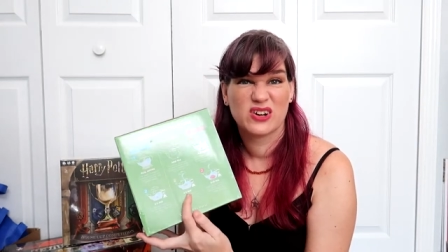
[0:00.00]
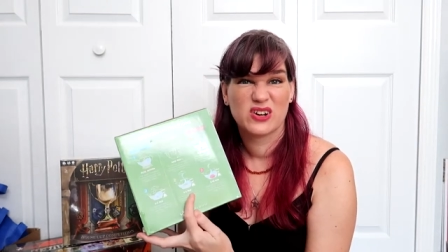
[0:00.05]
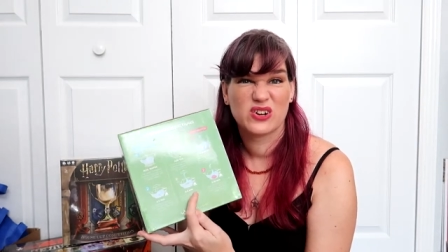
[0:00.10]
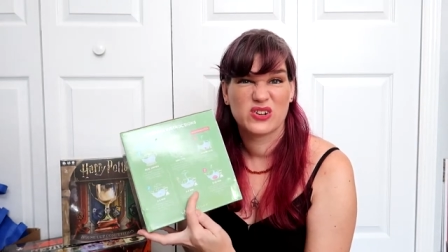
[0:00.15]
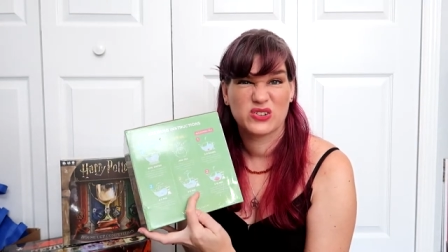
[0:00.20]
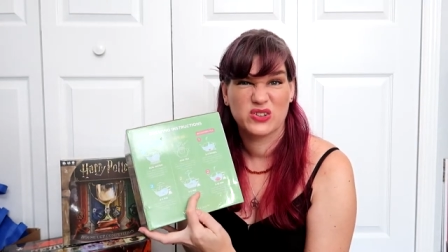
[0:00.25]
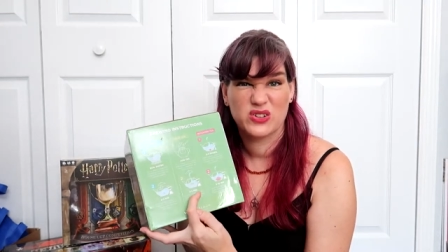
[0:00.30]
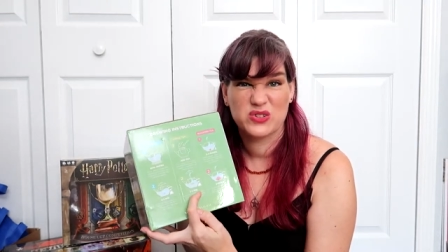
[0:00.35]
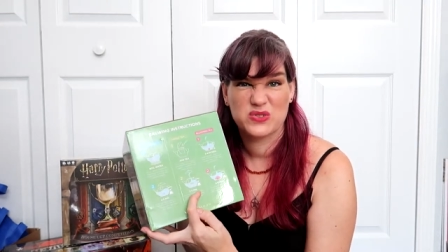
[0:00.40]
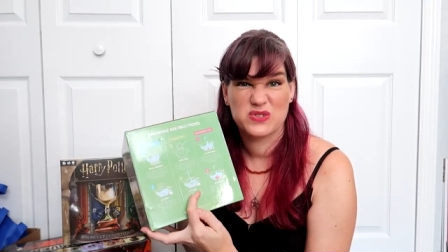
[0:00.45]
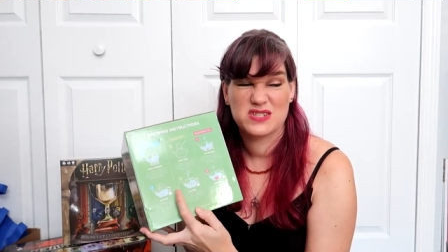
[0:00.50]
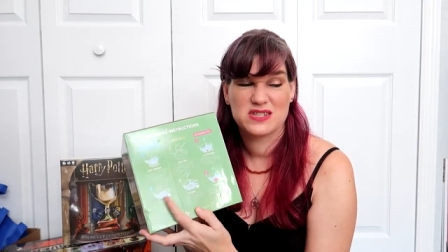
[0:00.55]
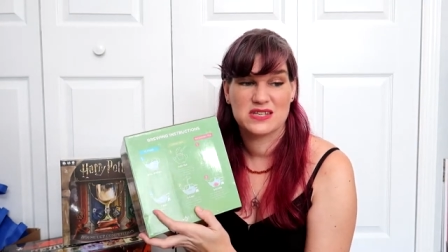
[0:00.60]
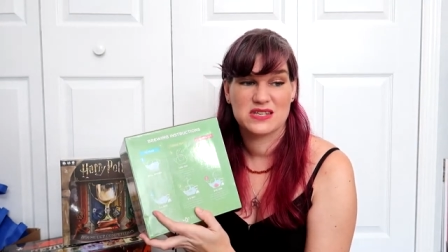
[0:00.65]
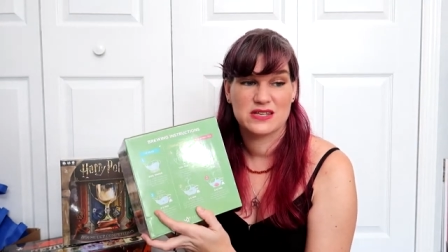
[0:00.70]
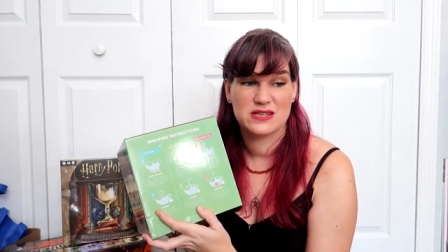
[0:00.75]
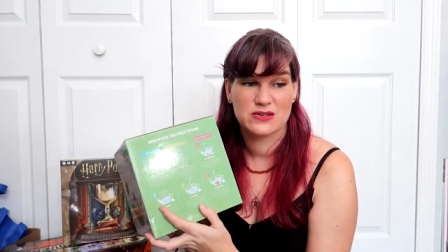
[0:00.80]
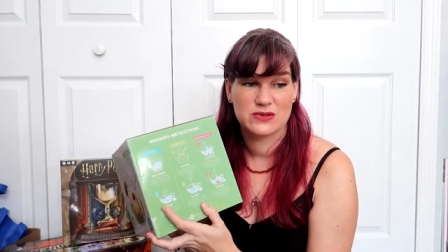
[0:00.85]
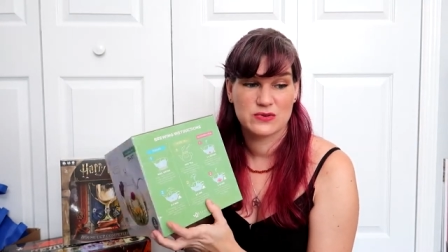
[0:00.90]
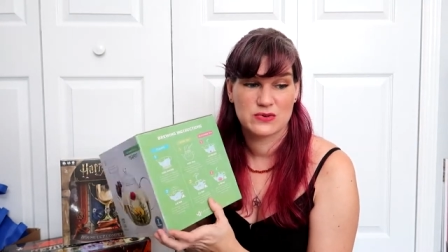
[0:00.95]
her loose
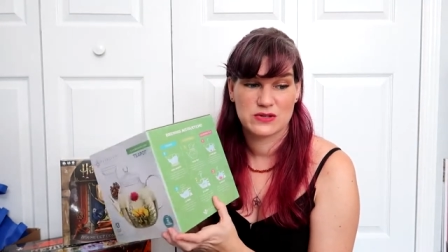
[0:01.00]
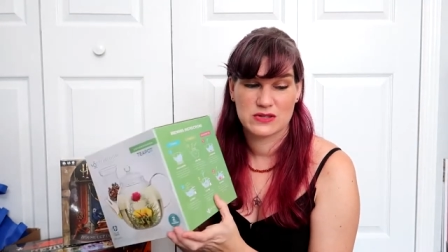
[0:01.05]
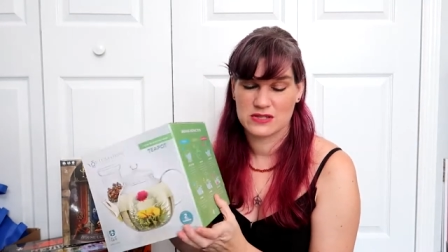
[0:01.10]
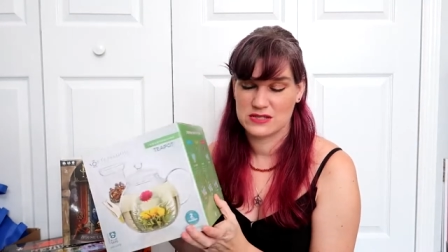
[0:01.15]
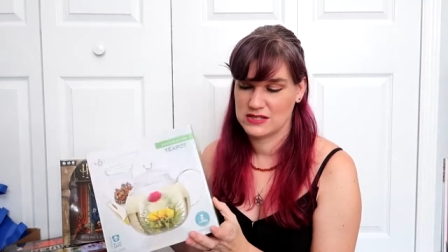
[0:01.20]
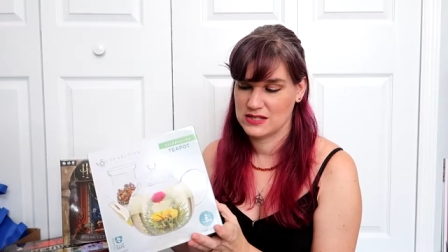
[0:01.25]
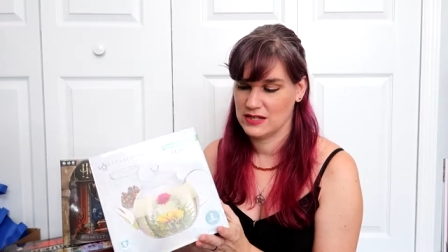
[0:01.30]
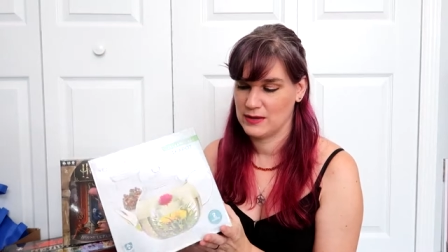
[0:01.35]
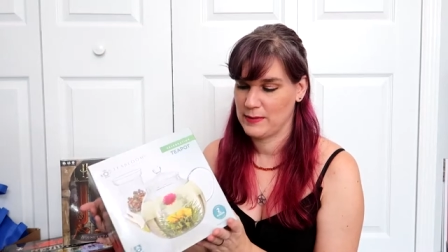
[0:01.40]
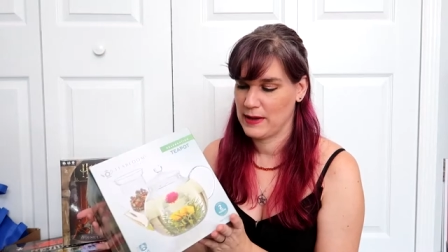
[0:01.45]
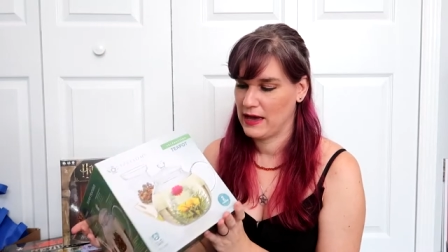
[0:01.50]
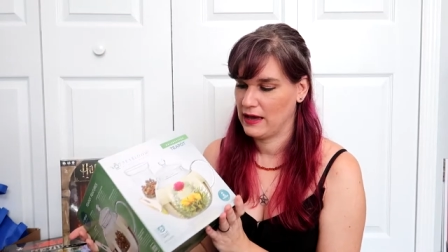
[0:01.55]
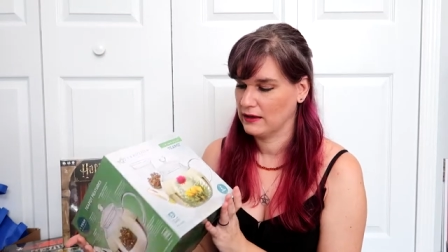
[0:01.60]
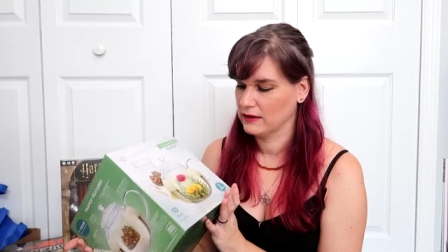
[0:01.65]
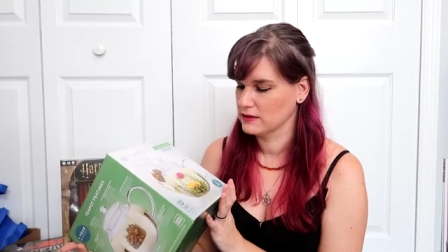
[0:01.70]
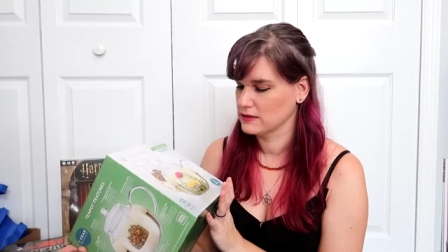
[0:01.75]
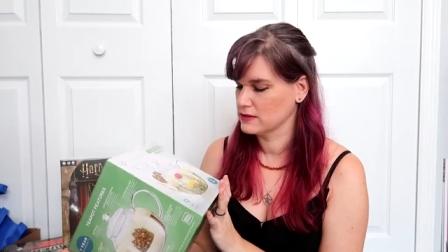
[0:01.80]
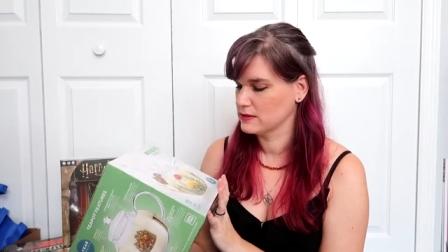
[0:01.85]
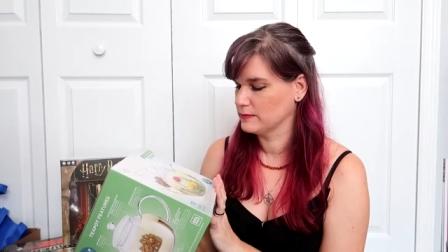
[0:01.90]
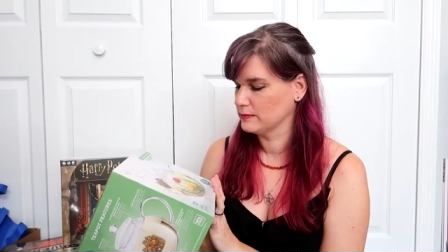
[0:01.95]
tea were the tea
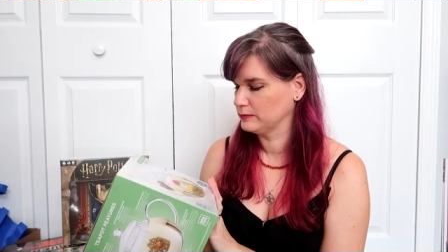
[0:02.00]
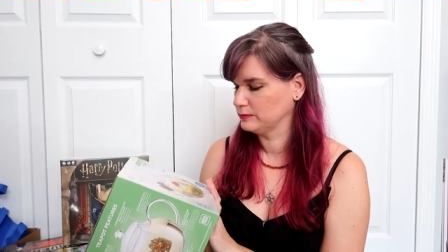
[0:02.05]
bags.